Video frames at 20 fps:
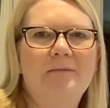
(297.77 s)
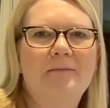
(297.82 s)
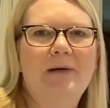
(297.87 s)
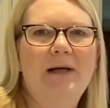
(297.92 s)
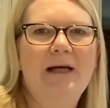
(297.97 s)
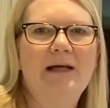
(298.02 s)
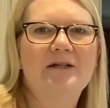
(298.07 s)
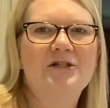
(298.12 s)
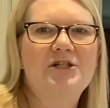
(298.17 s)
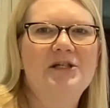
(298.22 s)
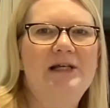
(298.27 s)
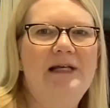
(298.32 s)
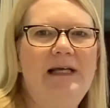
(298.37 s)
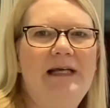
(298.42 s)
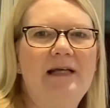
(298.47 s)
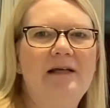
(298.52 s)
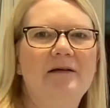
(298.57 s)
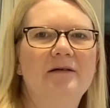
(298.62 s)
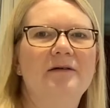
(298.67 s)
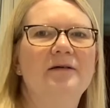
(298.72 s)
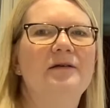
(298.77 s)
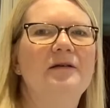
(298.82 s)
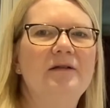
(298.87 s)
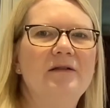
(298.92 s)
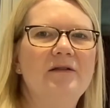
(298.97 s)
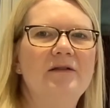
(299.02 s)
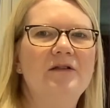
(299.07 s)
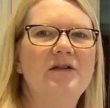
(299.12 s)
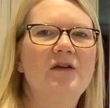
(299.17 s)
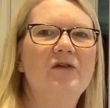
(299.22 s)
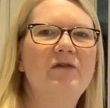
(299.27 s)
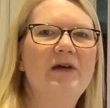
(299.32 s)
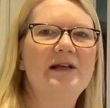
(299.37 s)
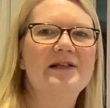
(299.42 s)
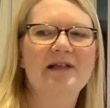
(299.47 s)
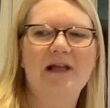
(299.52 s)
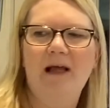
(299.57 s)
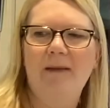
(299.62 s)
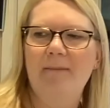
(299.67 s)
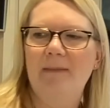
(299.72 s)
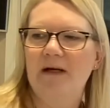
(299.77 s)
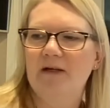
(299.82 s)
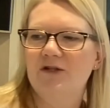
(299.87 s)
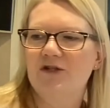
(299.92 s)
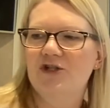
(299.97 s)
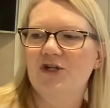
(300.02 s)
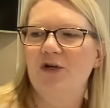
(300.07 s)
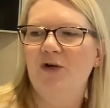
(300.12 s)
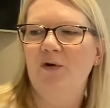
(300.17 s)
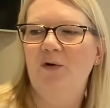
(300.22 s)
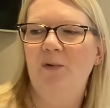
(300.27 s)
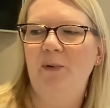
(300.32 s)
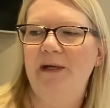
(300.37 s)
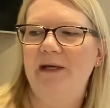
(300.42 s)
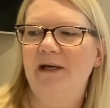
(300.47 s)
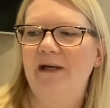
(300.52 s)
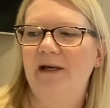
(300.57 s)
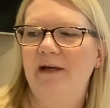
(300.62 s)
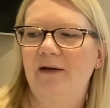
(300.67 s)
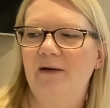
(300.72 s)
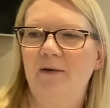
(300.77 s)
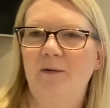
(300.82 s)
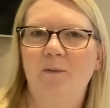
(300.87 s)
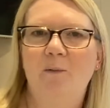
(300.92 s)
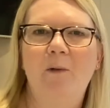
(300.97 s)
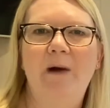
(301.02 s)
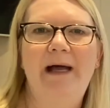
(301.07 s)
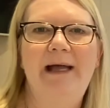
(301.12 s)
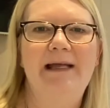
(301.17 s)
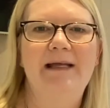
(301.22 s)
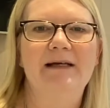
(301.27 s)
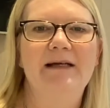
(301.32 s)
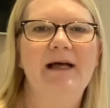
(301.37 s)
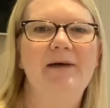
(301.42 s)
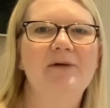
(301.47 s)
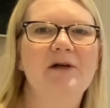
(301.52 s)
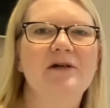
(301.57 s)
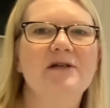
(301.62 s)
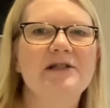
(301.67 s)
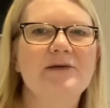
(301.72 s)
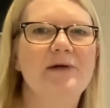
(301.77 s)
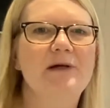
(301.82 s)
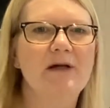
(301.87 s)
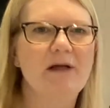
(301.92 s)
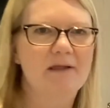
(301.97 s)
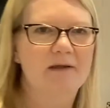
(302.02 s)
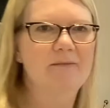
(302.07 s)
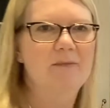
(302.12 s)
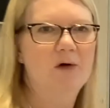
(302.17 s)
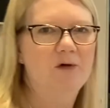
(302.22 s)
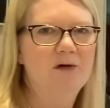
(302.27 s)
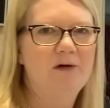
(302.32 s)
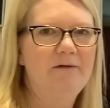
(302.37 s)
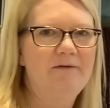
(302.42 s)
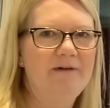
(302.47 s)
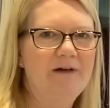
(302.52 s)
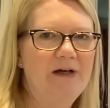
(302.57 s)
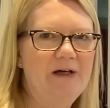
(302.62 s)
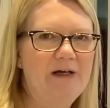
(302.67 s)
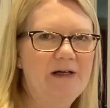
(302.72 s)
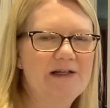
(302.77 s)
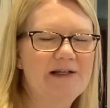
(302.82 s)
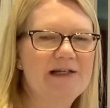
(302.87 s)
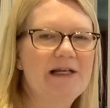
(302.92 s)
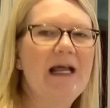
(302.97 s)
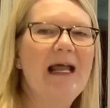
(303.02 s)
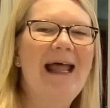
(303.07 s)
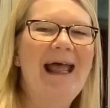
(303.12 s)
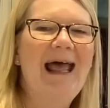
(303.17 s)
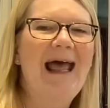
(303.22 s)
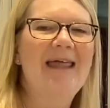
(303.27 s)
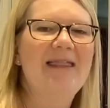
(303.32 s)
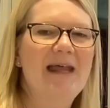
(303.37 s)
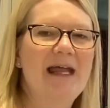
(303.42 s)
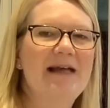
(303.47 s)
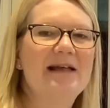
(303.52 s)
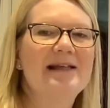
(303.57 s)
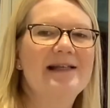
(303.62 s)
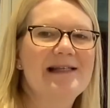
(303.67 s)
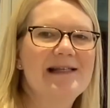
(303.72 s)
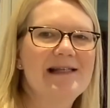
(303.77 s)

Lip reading: But actually, there is a much quicker way. Now I'm going to do another model first and then